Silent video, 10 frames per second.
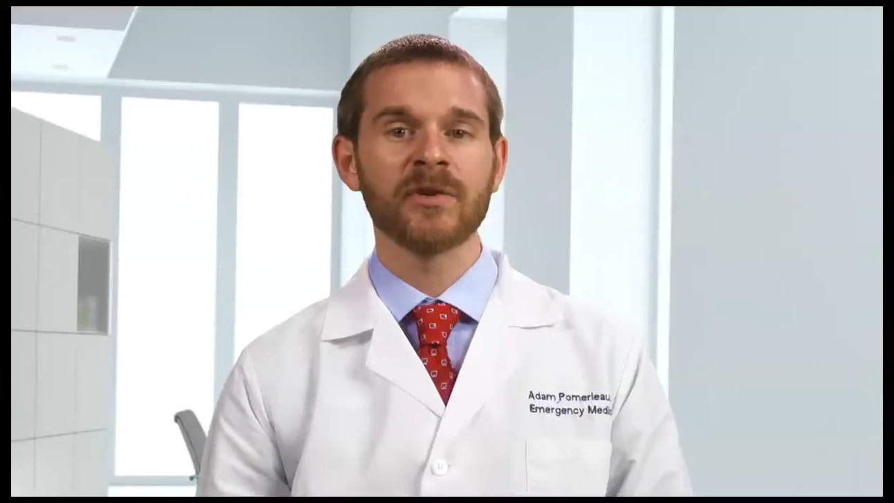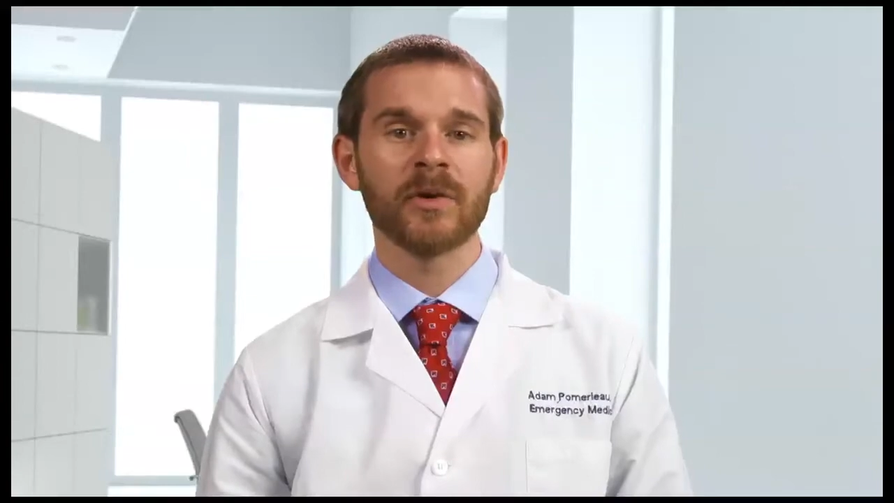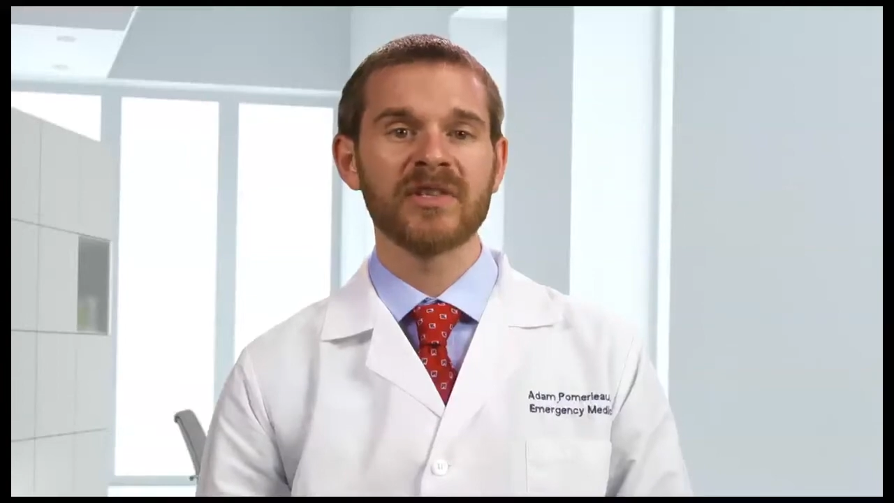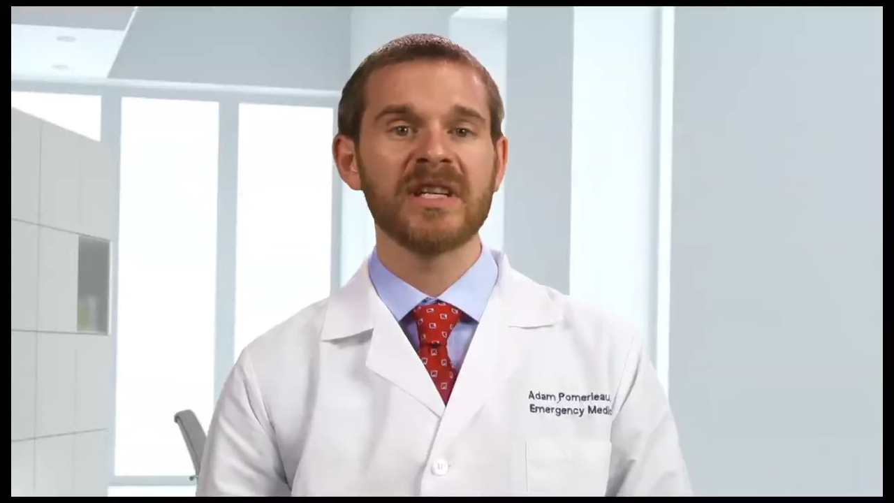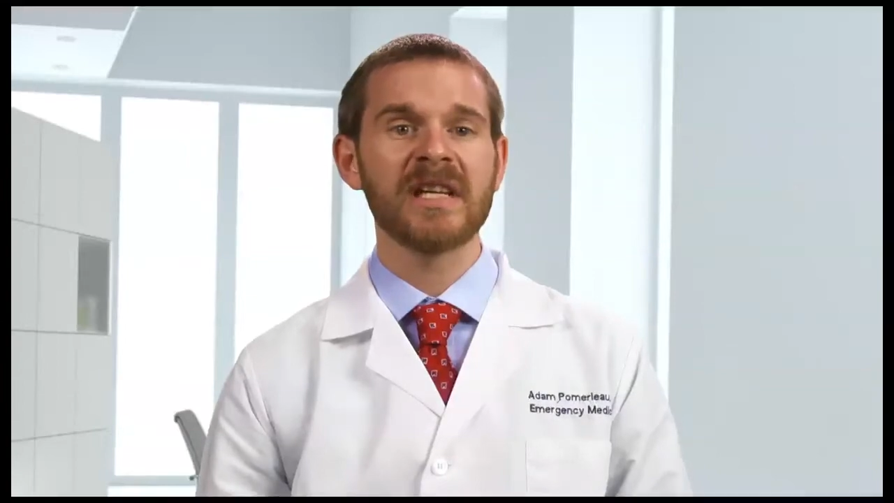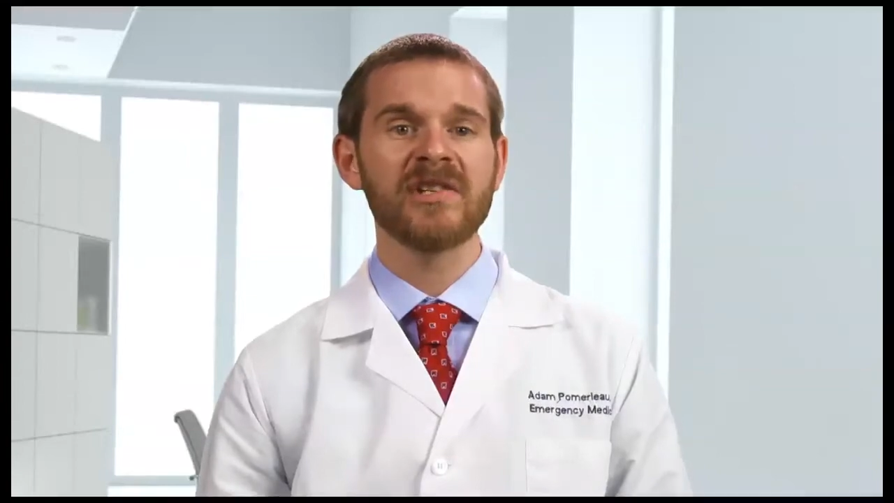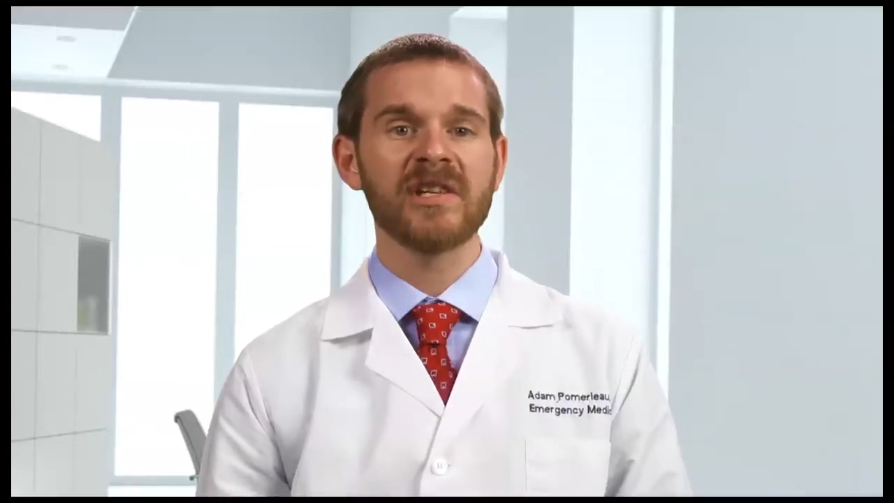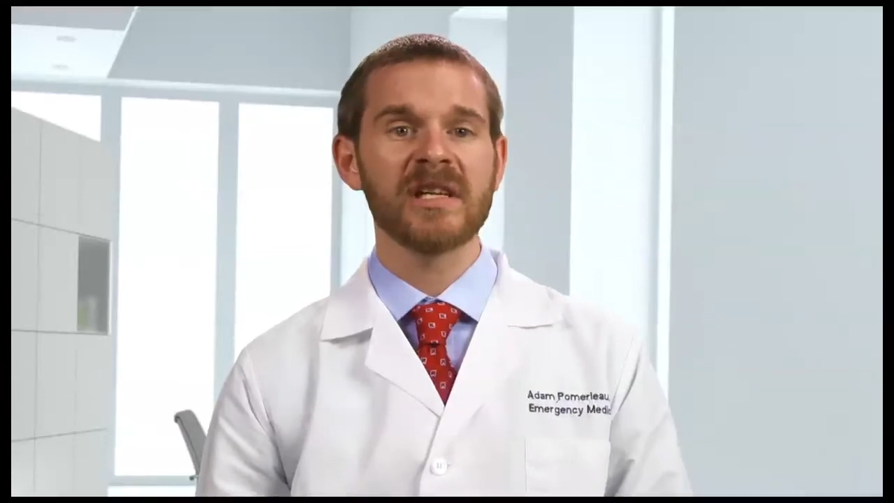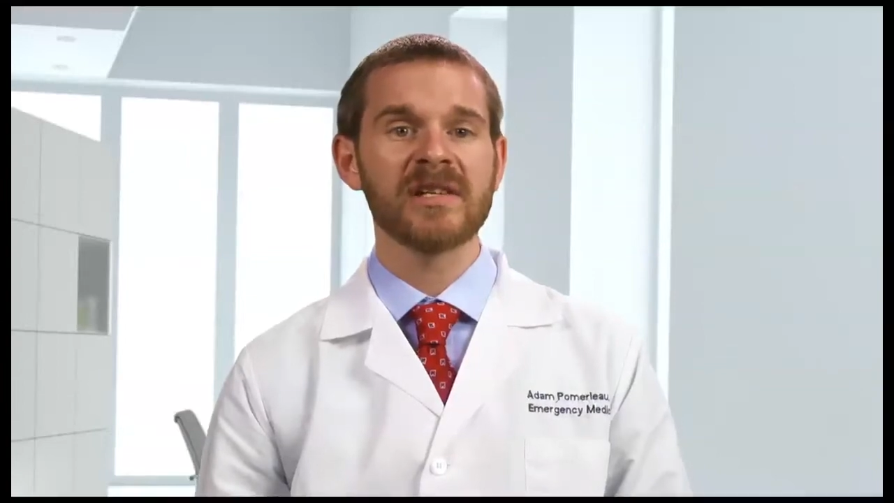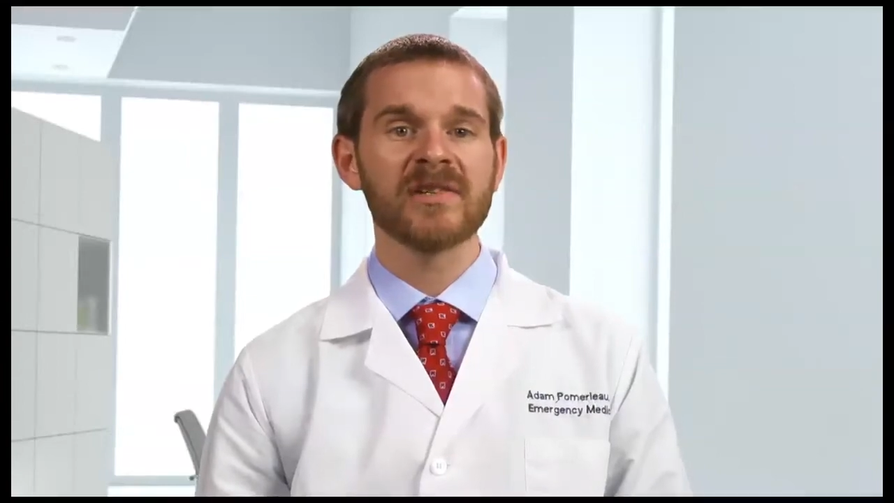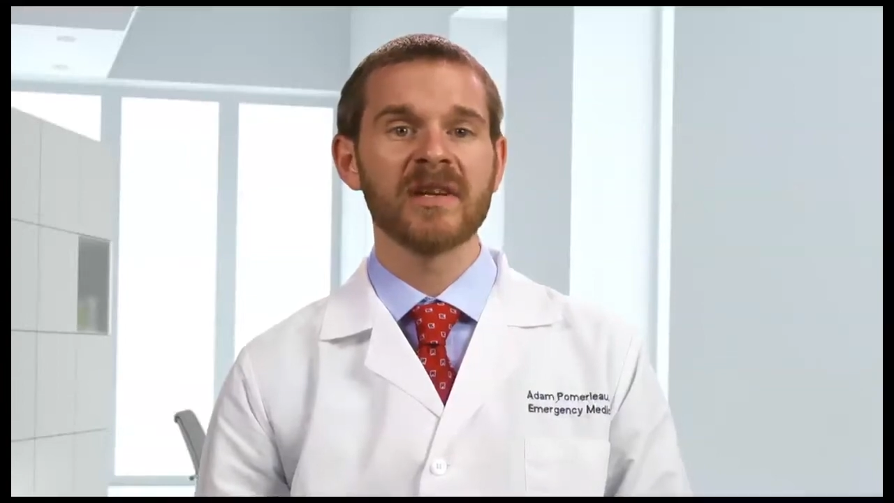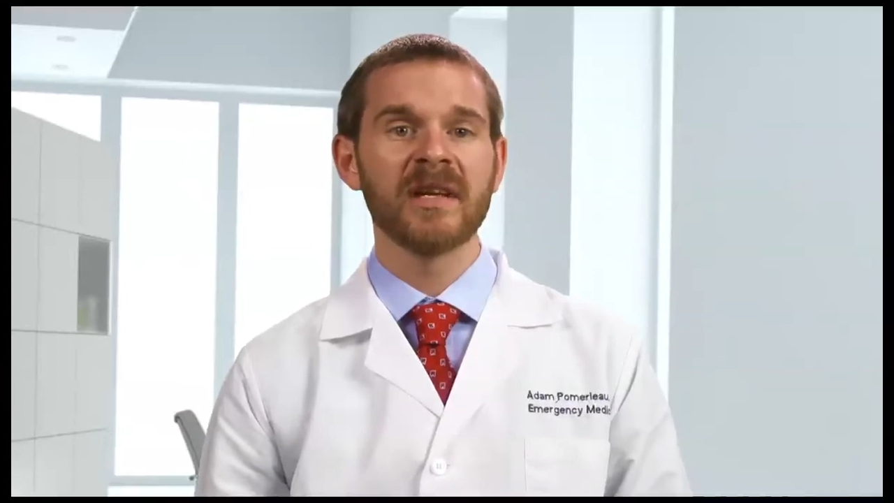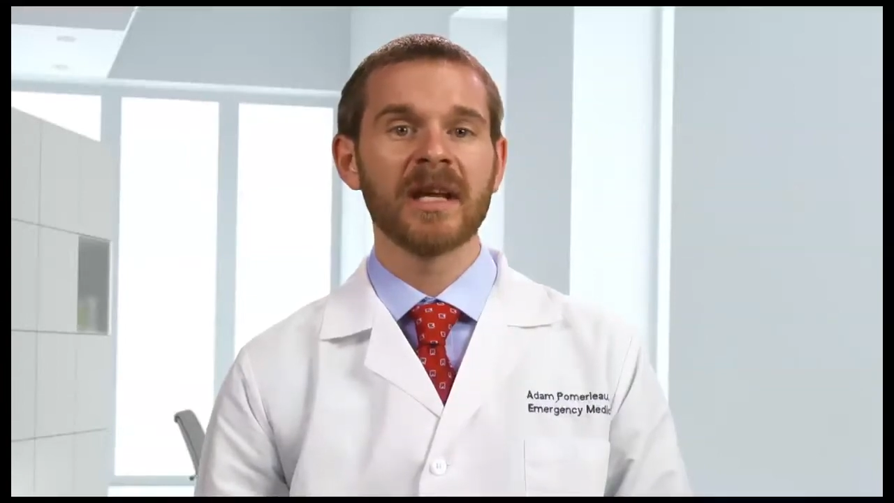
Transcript: or CDGs,